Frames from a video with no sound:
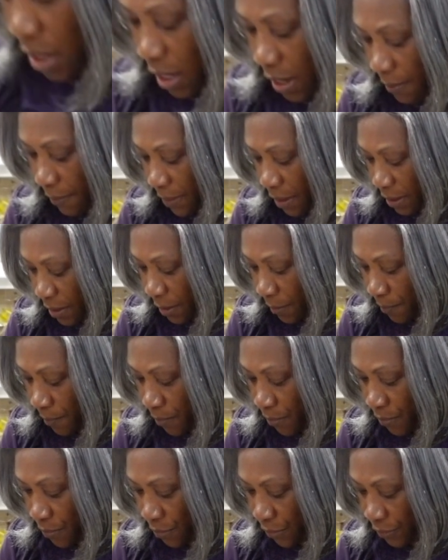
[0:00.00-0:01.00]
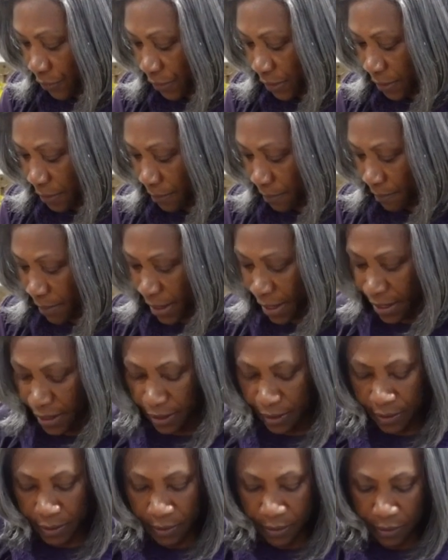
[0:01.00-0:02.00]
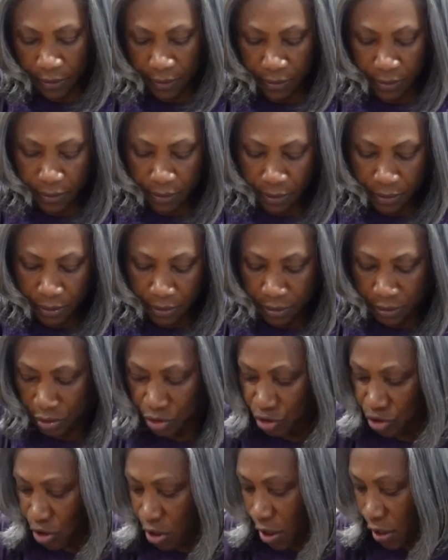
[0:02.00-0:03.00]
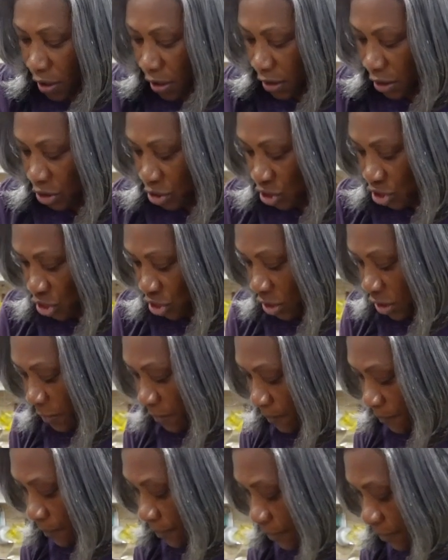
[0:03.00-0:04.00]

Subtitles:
I'm gonna pour in my chocolate chip.